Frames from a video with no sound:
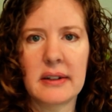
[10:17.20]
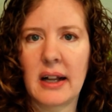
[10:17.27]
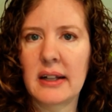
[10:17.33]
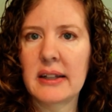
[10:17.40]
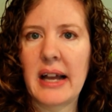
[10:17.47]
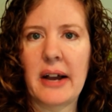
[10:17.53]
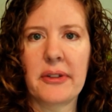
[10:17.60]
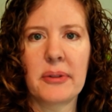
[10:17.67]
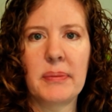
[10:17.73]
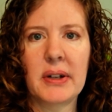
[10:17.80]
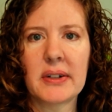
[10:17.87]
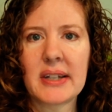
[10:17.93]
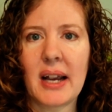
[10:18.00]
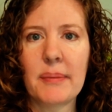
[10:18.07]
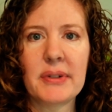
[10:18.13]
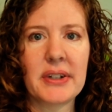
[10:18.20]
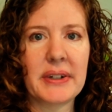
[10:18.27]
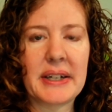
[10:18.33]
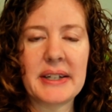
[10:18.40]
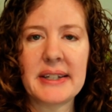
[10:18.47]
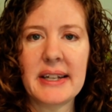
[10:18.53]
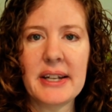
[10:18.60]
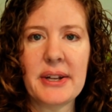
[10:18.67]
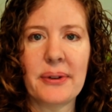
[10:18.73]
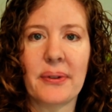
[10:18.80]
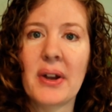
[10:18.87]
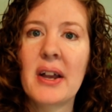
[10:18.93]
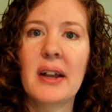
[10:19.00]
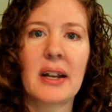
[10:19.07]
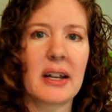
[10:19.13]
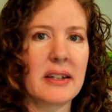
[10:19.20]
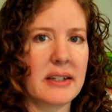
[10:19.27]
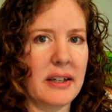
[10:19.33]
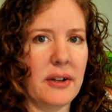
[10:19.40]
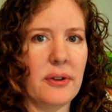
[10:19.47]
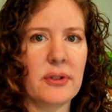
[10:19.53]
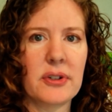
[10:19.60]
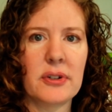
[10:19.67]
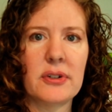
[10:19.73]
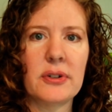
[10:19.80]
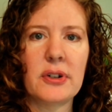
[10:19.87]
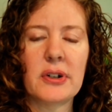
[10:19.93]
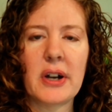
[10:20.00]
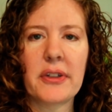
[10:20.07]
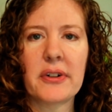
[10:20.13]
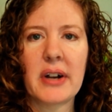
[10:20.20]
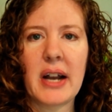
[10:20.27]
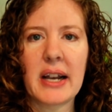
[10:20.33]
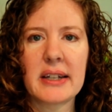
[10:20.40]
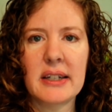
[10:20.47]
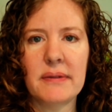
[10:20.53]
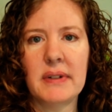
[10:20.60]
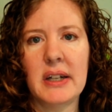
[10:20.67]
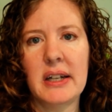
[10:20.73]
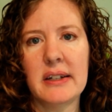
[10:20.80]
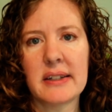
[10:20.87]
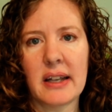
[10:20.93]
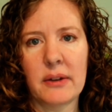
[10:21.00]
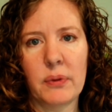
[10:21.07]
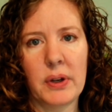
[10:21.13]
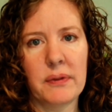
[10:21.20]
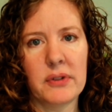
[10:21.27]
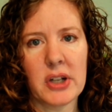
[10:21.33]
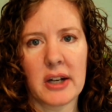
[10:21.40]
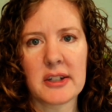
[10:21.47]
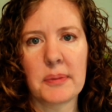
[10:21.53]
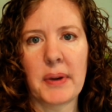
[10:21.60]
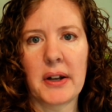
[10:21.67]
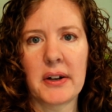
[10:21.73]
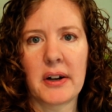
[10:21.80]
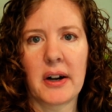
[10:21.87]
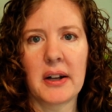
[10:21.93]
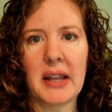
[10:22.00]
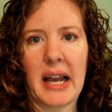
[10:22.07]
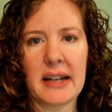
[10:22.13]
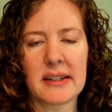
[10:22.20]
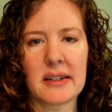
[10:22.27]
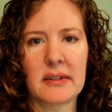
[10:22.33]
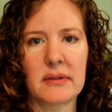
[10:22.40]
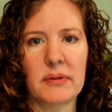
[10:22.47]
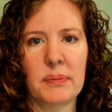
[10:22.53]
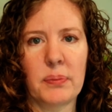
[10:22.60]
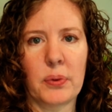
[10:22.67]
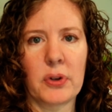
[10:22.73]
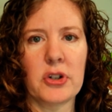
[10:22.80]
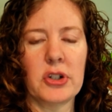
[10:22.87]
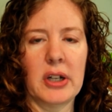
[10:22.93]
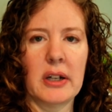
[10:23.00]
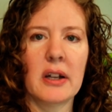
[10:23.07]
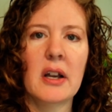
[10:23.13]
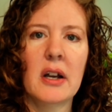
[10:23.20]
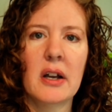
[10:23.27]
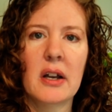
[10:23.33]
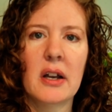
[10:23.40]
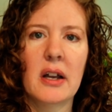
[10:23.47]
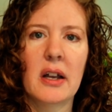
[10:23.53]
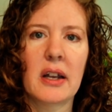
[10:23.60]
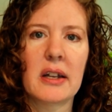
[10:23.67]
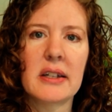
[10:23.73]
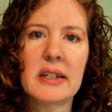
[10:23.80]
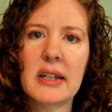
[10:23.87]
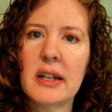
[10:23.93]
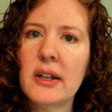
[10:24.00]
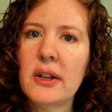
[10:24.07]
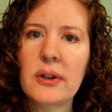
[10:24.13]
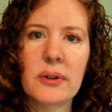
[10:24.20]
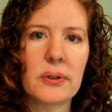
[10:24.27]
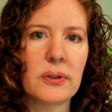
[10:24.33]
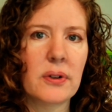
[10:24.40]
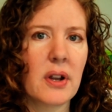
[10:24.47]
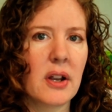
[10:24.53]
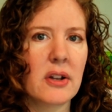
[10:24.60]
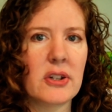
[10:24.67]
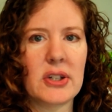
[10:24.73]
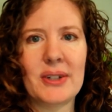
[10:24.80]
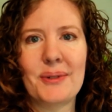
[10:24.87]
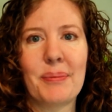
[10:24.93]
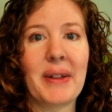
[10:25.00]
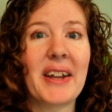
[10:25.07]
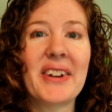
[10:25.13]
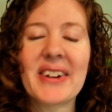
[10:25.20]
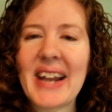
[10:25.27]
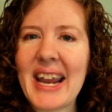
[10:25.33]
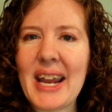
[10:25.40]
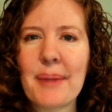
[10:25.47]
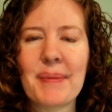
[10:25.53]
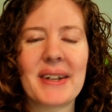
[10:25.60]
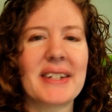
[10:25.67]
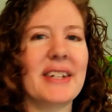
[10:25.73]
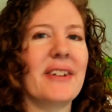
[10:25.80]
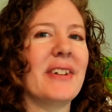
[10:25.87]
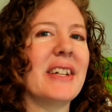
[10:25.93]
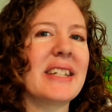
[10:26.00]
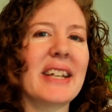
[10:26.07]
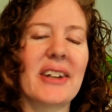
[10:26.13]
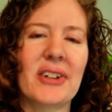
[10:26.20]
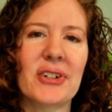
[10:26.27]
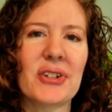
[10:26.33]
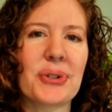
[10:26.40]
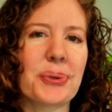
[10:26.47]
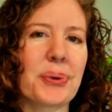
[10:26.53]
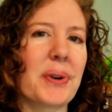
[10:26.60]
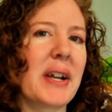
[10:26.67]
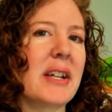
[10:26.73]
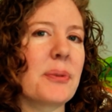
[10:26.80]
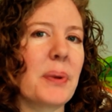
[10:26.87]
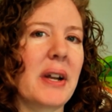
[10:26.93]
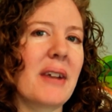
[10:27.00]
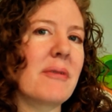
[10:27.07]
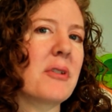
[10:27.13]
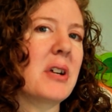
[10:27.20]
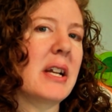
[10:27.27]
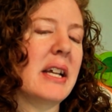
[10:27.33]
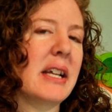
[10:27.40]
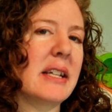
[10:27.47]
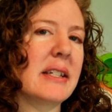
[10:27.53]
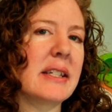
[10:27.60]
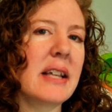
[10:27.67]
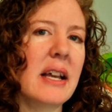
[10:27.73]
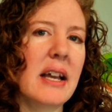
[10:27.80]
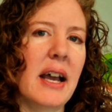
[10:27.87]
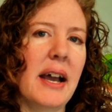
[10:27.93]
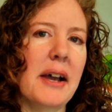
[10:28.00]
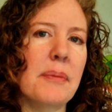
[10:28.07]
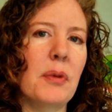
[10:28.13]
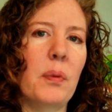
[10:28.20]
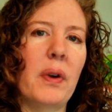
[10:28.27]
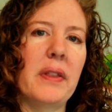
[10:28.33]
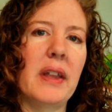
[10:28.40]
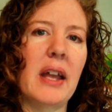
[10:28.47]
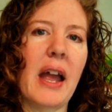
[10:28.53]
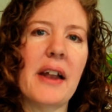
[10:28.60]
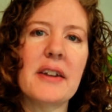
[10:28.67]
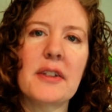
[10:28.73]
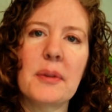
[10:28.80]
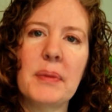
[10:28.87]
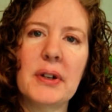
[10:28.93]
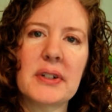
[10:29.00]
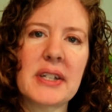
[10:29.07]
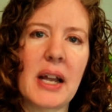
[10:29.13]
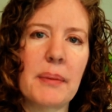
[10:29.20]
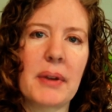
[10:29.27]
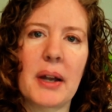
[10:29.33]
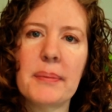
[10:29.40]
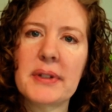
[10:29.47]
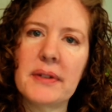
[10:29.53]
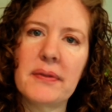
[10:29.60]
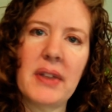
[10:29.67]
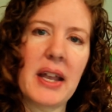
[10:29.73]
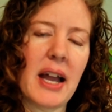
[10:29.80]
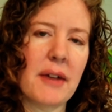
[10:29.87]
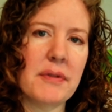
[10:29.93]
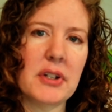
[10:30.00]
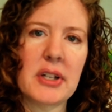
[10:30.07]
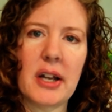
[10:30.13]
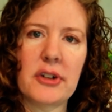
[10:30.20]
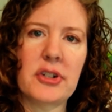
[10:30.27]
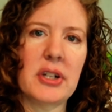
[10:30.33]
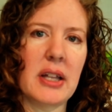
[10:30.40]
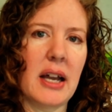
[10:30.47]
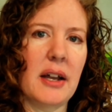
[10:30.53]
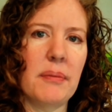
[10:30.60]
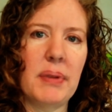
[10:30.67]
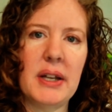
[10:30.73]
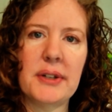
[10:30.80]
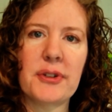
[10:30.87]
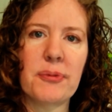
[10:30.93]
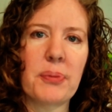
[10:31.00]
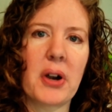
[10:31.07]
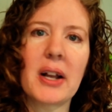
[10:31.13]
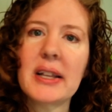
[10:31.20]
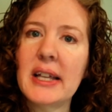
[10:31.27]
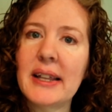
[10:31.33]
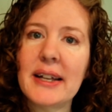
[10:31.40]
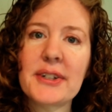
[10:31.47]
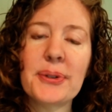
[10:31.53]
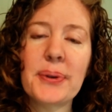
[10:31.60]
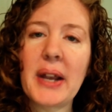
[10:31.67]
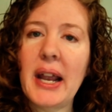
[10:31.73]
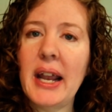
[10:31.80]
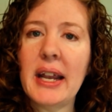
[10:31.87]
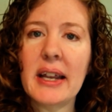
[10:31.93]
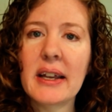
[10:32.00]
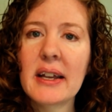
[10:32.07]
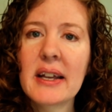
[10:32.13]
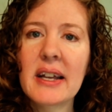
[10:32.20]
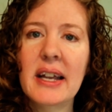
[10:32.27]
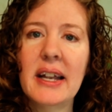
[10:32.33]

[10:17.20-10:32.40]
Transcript: allow the mealtime to continue. Continue to do your other activities that we've talked about in our last portion. Continue to play your game, continue to tell your stories, whatever it is. And when the end of the mealtime comes, if they haven't touched that piece of broccoli, that's okay.